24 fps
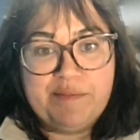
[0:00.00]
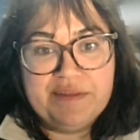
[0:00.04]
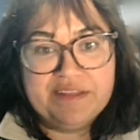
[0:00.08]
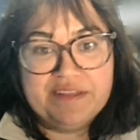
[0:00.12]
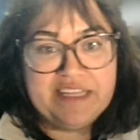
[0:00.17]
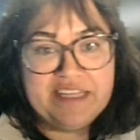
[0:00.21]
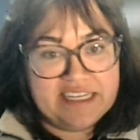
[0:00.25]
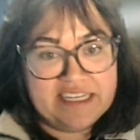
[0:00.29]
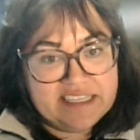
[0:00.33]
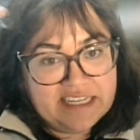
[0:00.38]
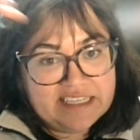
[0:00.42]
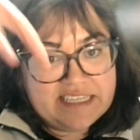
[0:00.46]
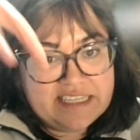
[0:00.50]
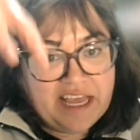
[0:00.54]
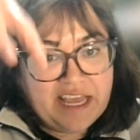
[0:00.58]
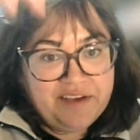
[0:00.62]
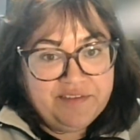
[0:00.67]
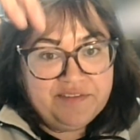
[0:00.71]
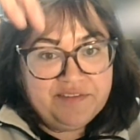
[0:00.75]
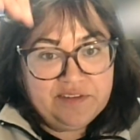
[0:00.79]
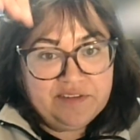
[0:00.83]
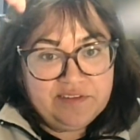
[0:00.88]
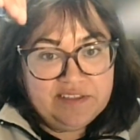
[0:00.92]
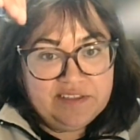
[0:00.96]
but that does
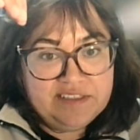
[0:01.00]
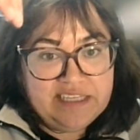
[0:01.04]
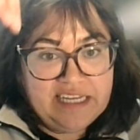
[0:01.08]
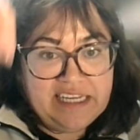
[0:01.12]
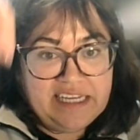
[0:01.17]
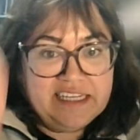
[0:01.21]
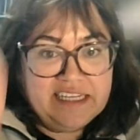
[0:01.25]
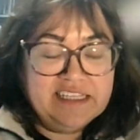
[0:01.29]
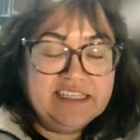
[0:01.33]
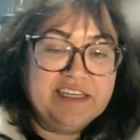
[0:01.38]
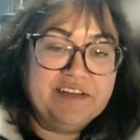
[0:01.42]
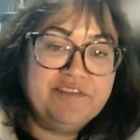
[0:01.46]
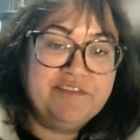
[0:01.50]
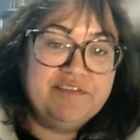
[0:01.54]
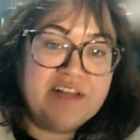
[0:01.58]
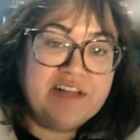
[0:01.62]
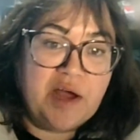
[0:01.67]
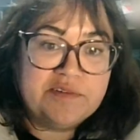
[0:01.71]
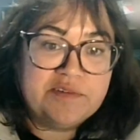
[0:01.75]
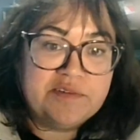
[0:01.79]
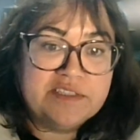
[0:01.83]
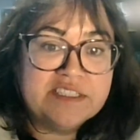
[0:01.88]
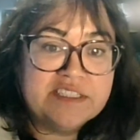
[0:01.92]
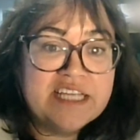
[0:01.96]
have those dangling
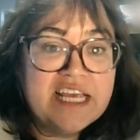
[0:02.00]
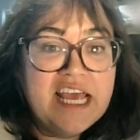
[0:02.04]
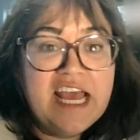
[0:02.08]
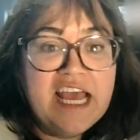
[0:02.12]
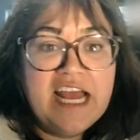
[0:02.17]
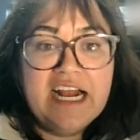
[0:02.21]
flowers.